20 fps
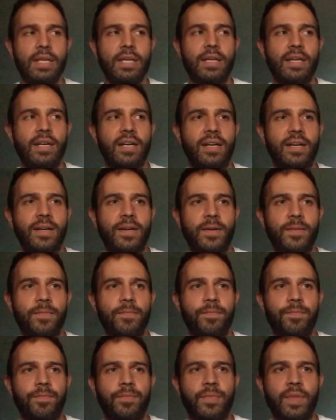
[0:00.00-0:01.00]

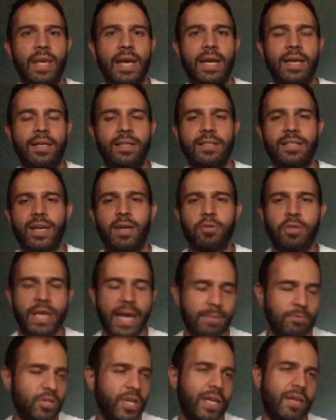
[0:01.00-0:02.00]
And I
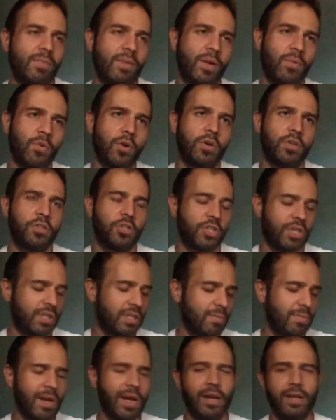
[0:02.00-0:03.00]
kept checking my watch and the
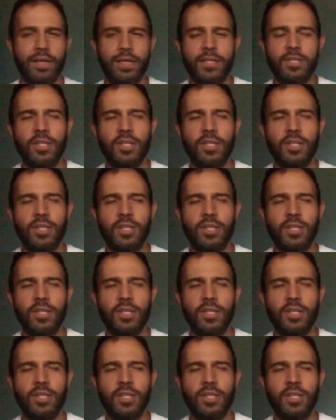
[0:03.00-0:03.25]
mileage.